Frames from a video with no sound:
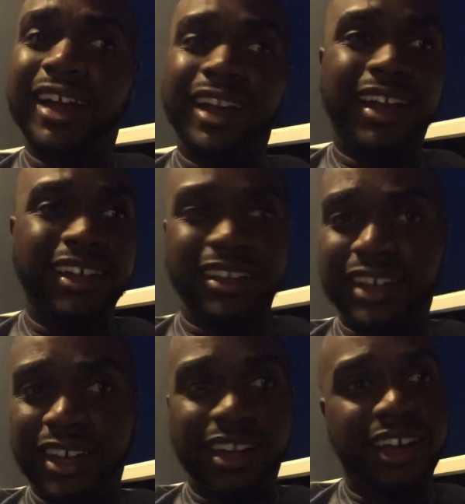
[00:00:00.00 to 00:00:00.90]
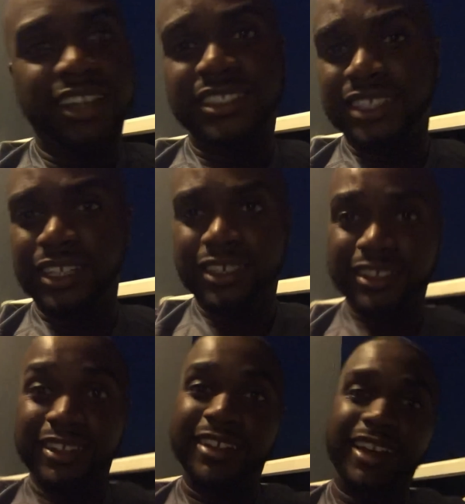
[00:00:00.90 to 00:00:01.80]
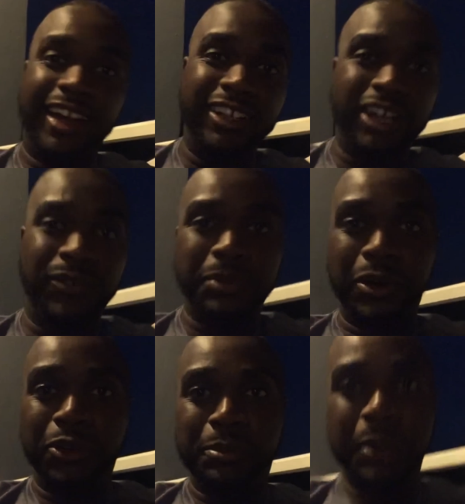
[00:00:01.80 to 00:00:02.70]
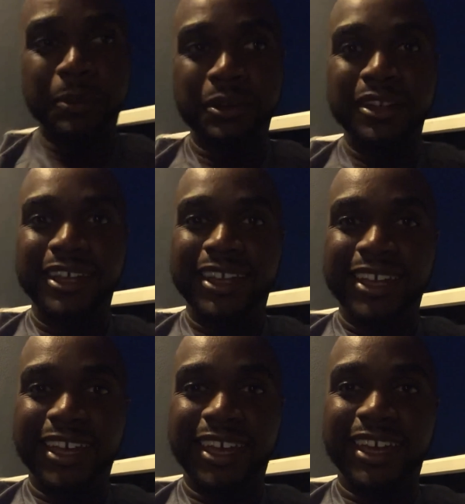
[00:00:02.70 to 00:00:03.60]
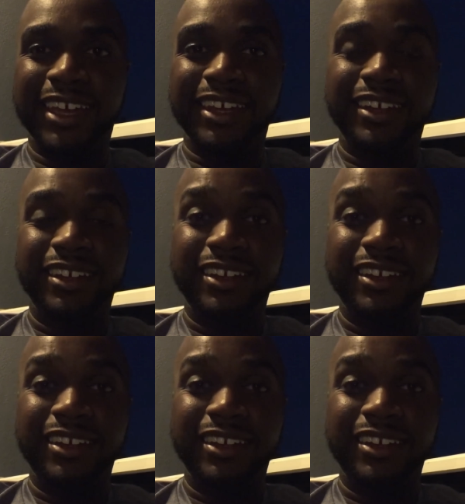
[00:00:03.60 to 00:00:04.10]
I seen it. I learned from older people, and